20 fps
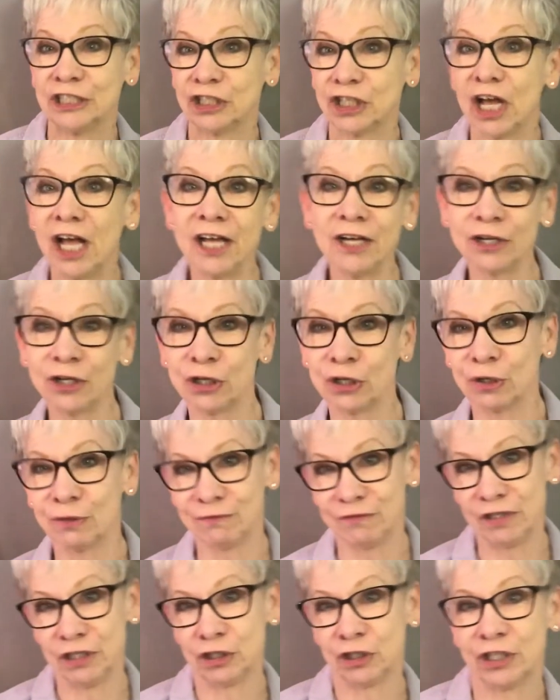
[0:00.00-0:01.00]
tunnel
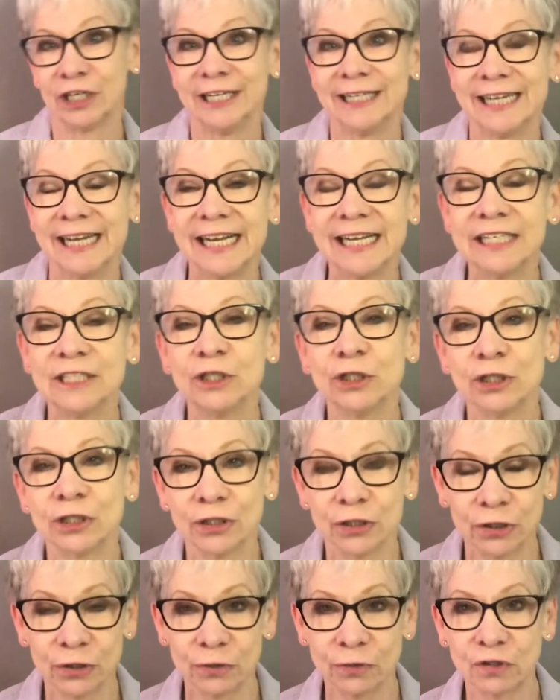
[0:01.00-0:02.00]
vision,
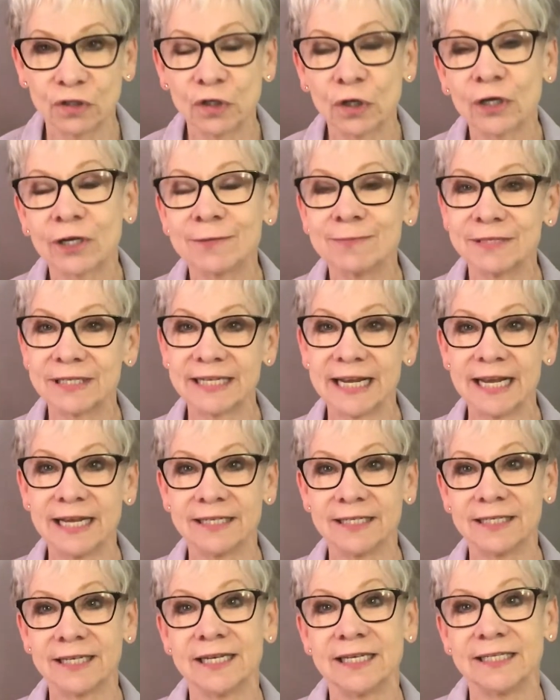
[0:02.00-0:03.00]
into
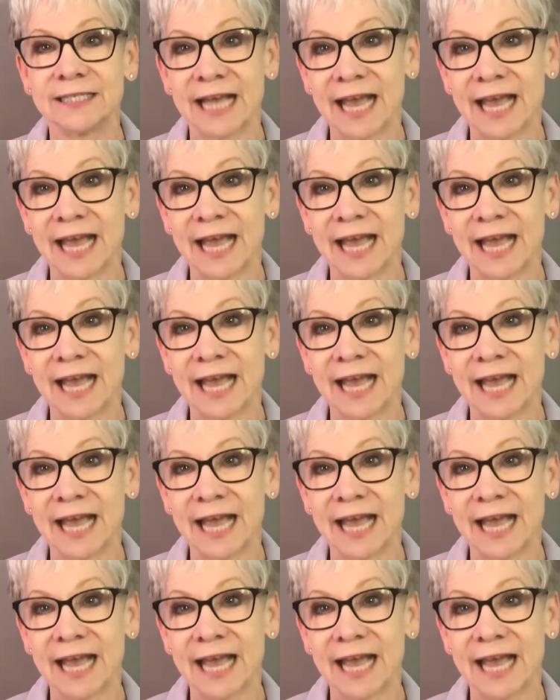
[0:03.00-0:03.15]
circumstances